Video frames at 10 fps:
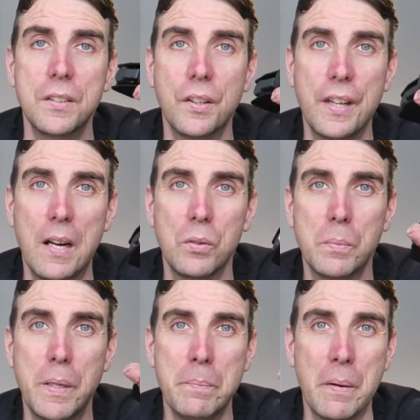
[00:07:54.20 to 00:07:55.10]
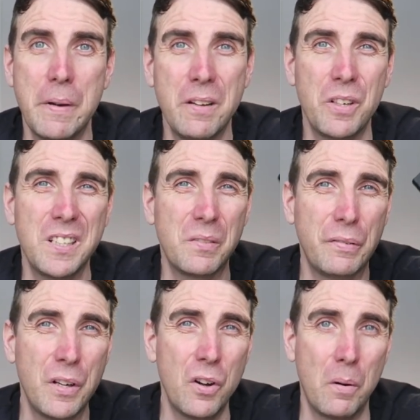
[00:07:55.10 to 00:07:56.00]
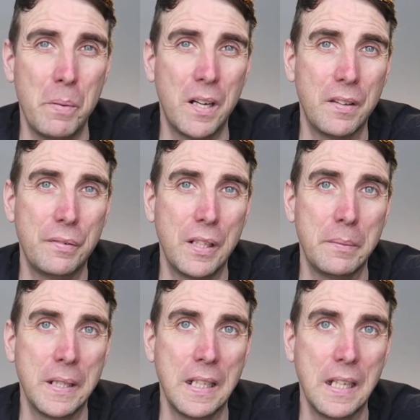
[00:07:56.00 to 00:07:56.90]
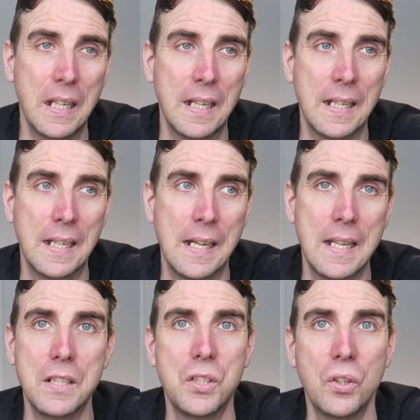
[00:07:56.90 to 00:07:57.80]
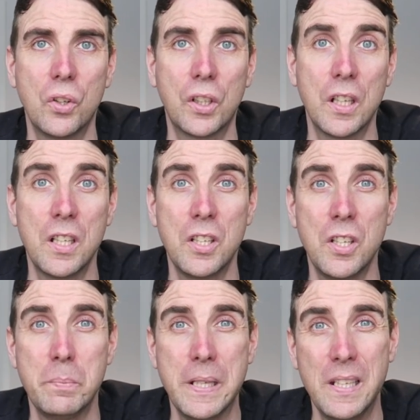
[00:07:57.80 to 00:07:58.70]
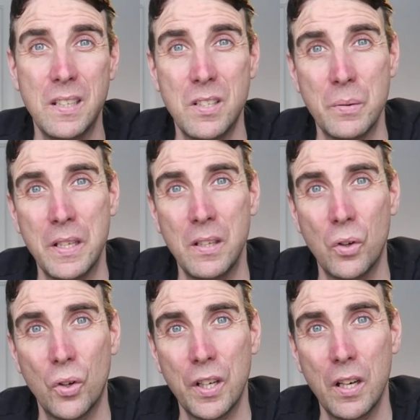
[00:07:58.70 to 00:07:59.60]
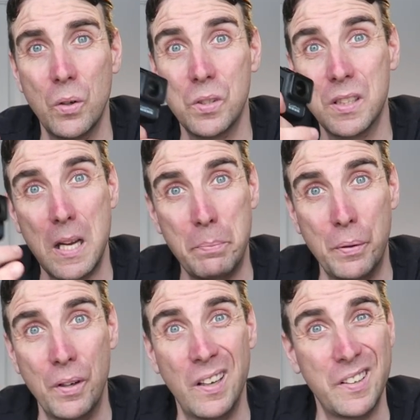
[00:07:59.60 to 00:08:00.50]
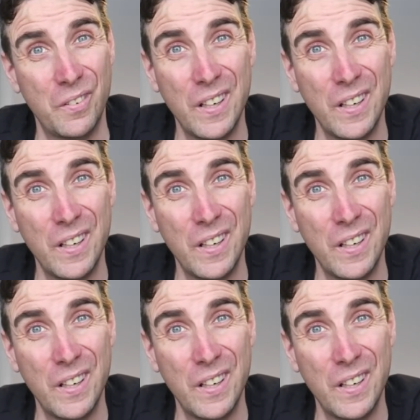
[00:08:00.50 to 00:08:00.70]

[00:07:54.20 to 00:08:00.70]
So that would be my main reason for not buying the Fimi. Uh, unless you're gonna you be doing the audio separate, like